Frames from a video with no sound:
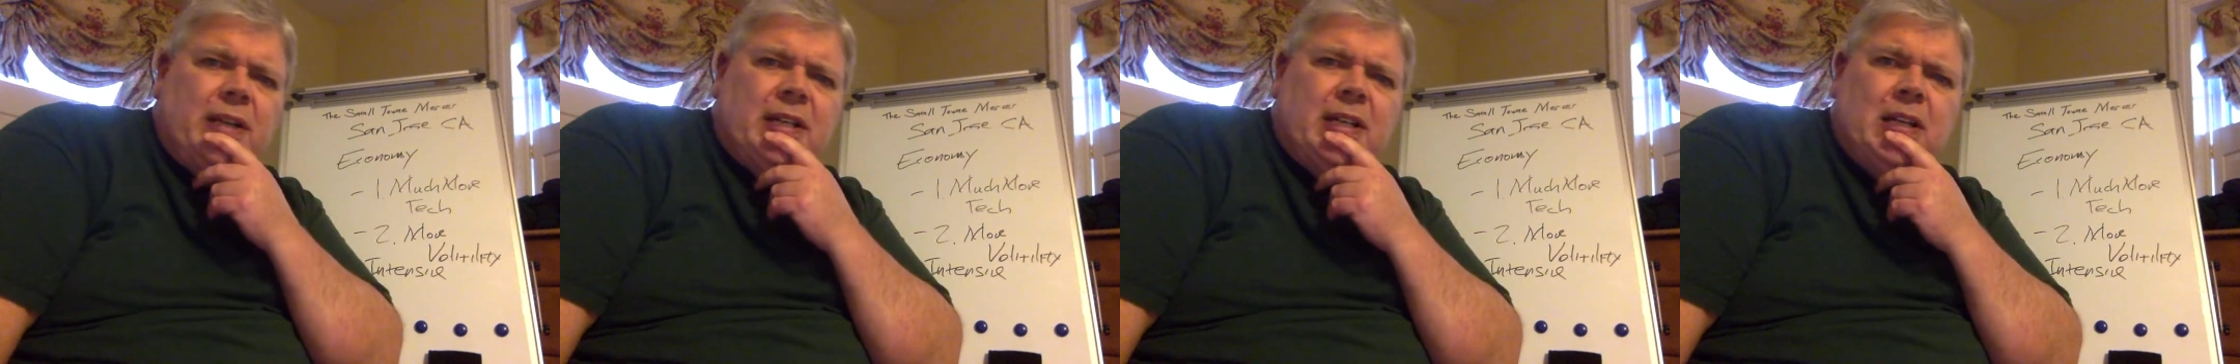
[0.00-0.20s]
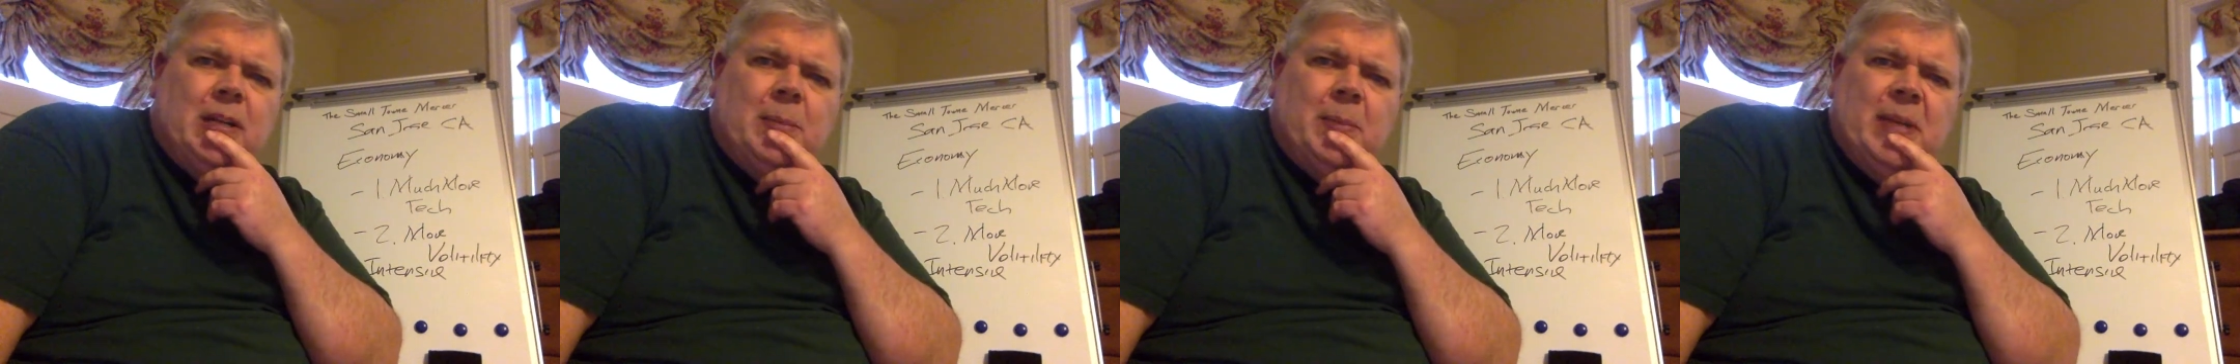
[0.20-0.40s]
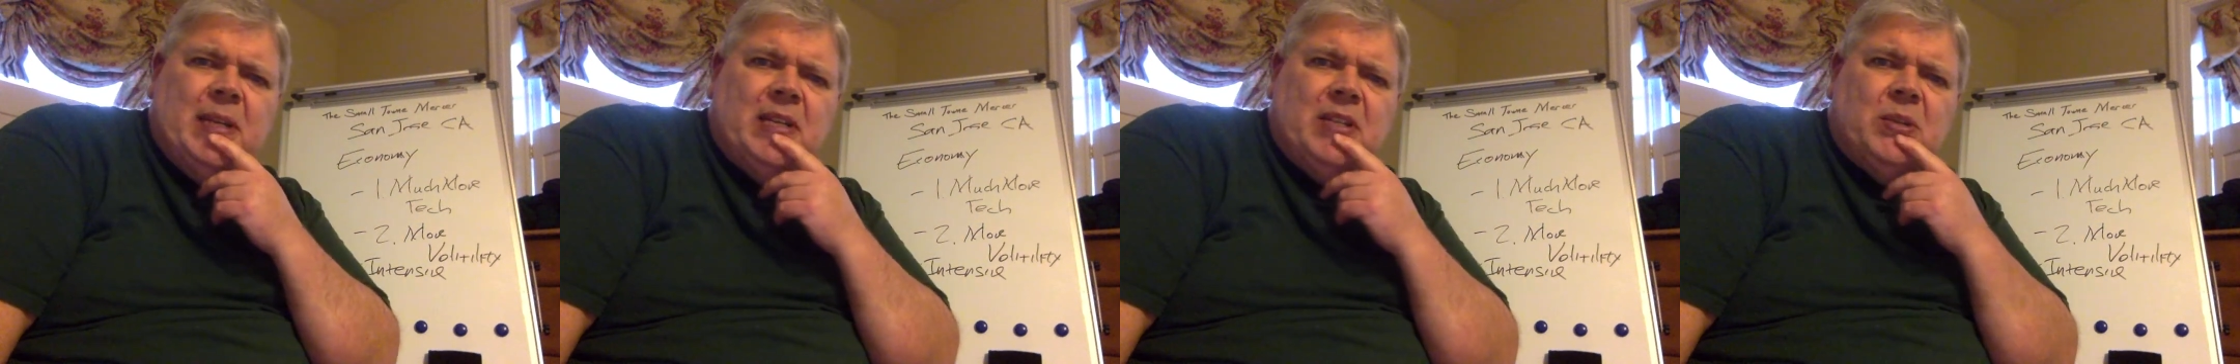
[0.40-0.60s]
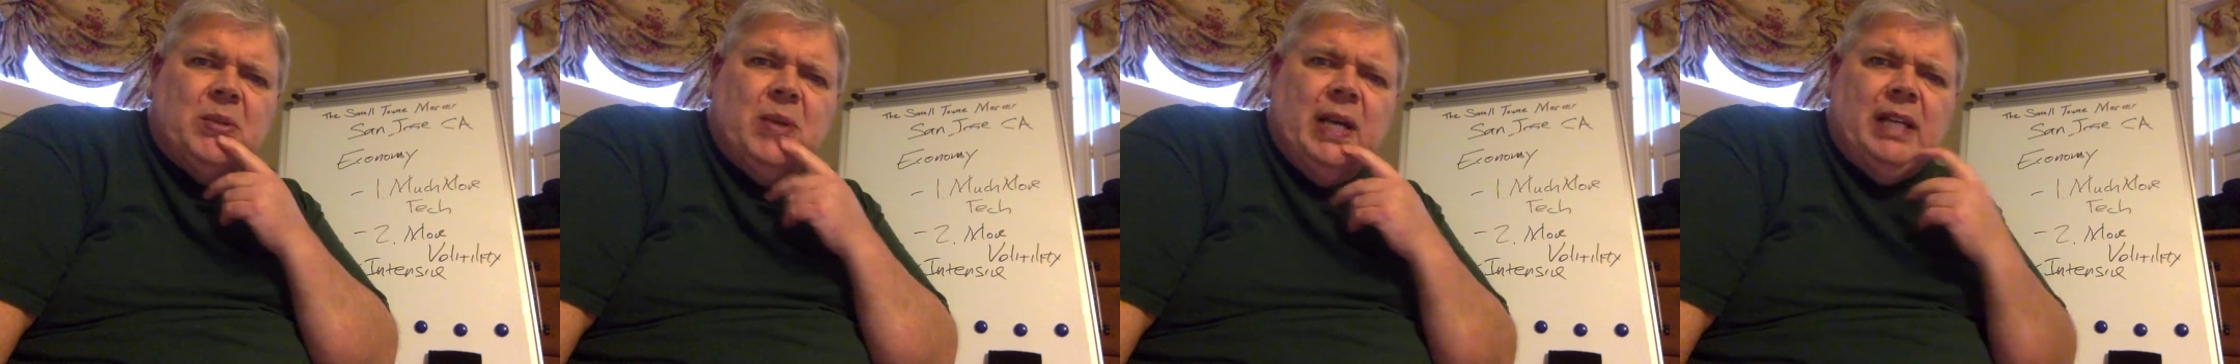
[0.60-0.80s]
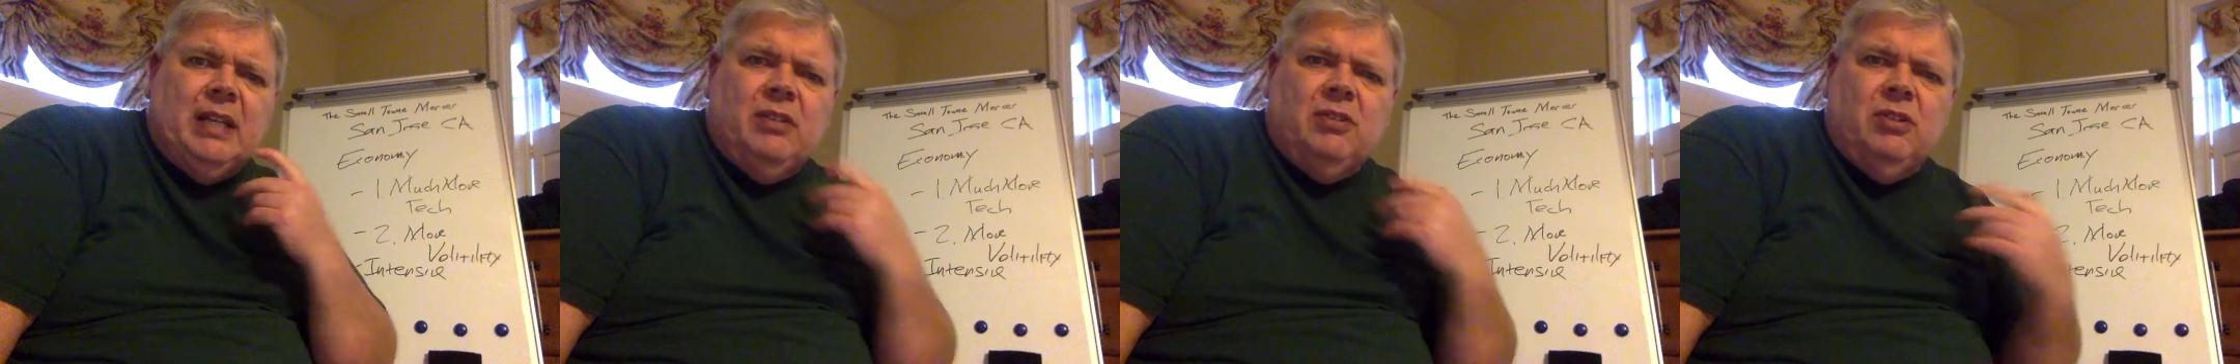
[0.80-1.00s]
company so
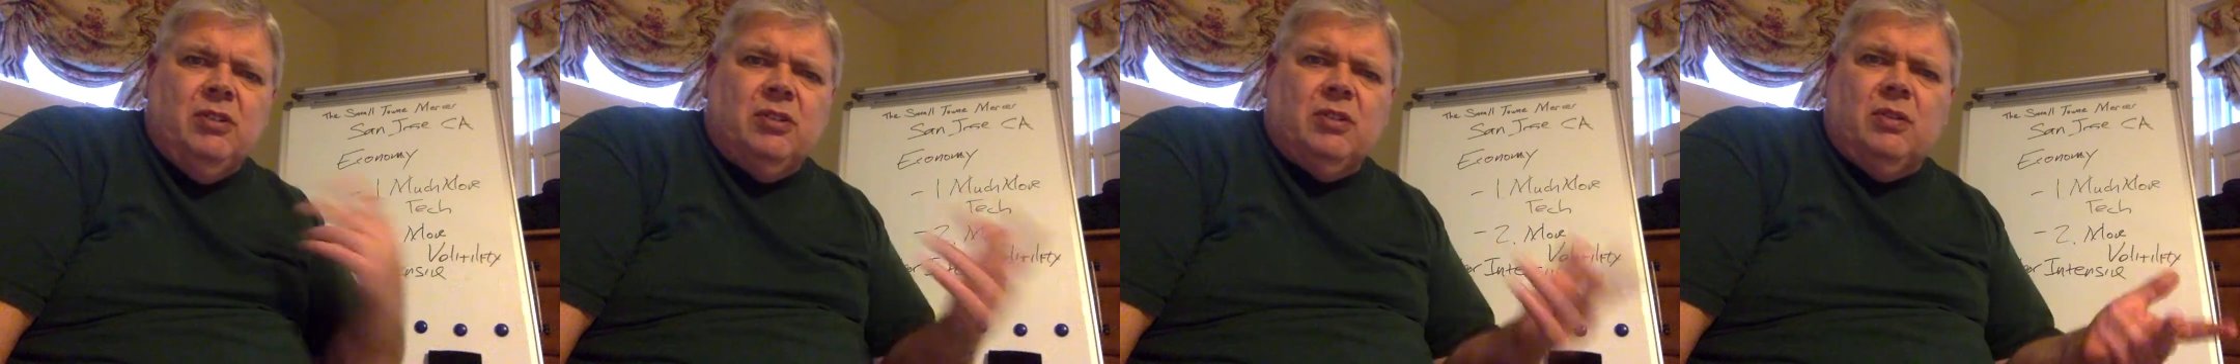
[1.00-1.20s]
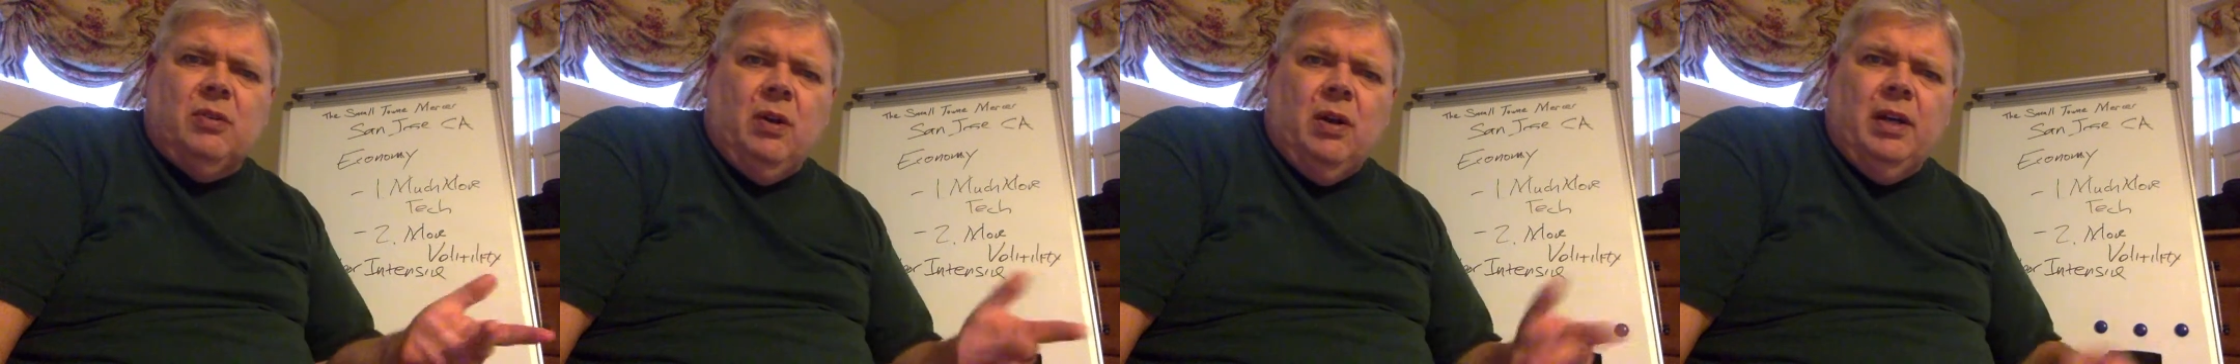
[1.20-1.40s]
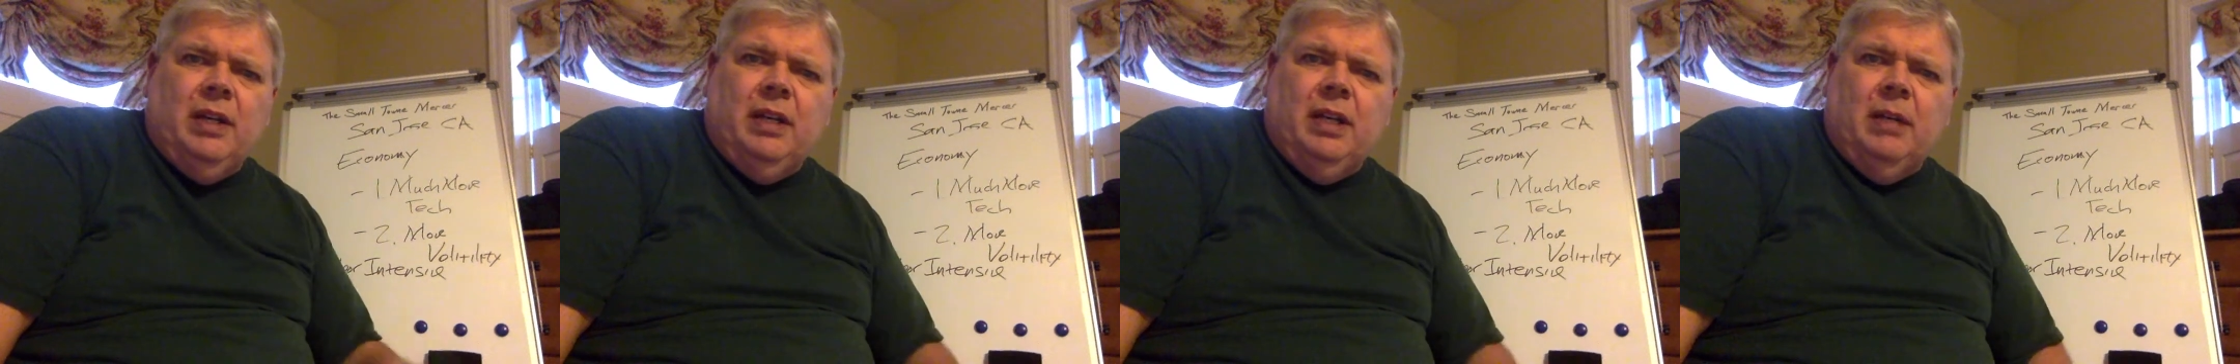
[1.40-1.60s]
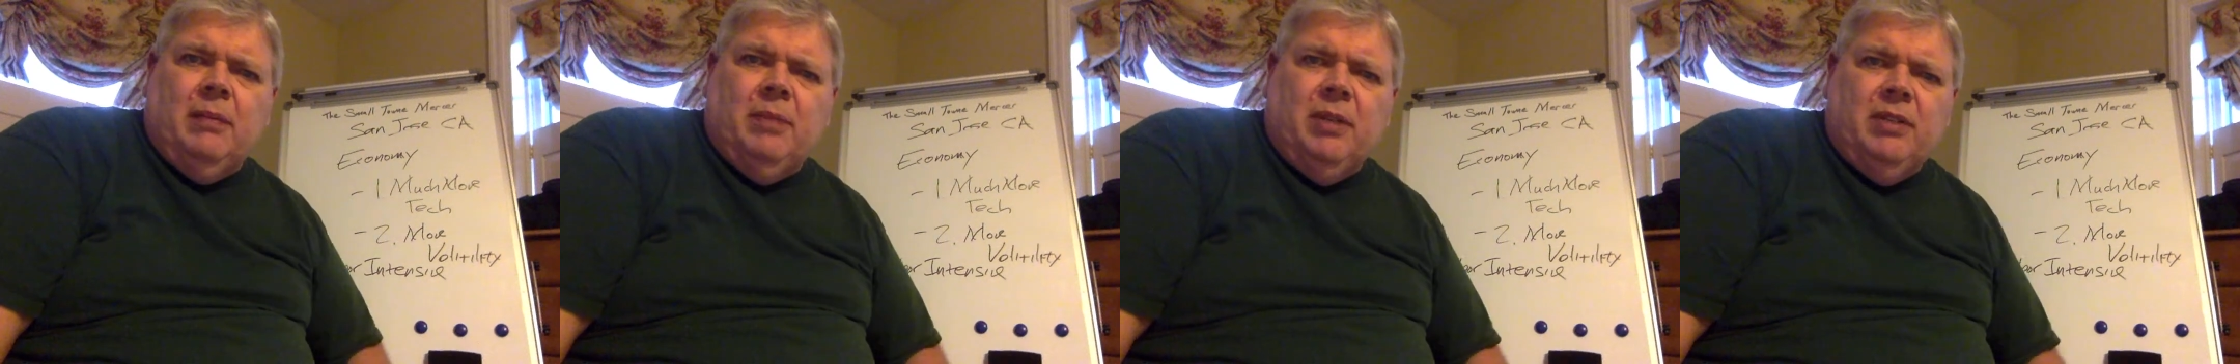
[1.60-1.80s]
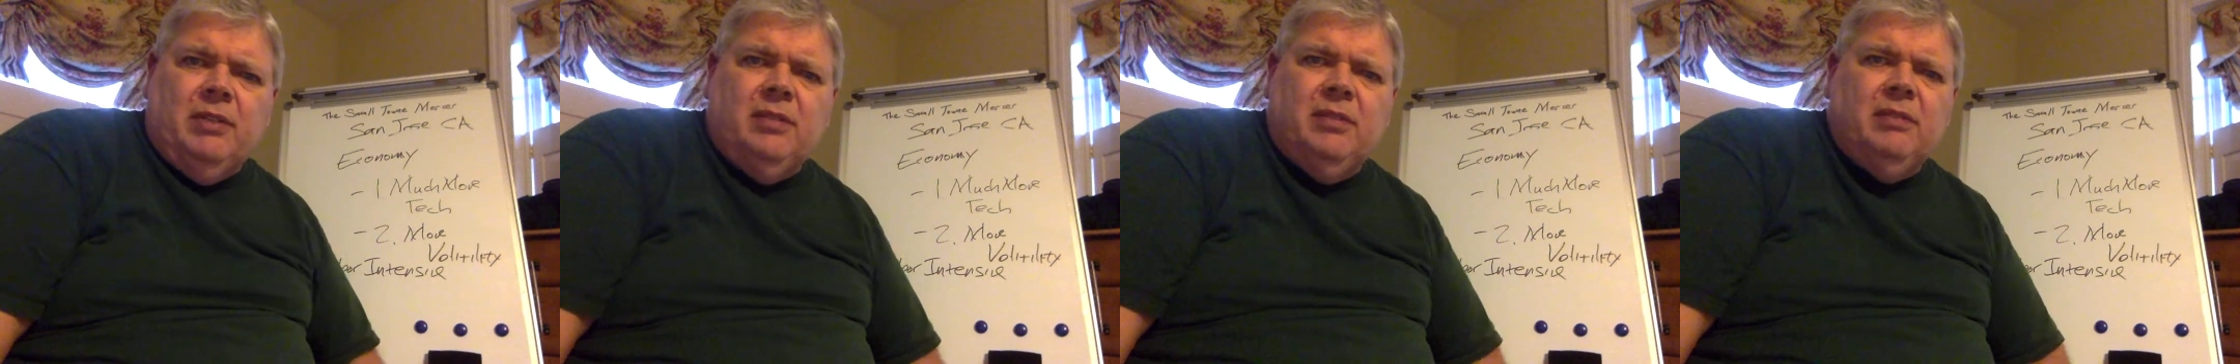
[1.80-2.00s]
I could just throw out
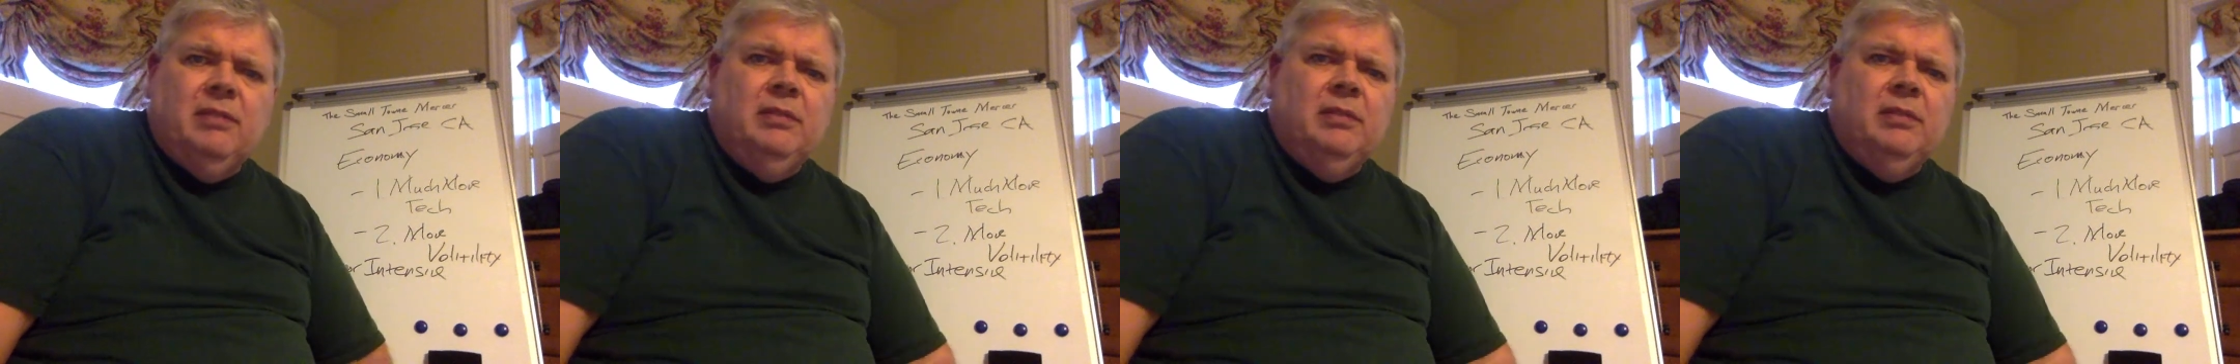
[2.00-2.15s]
numbers.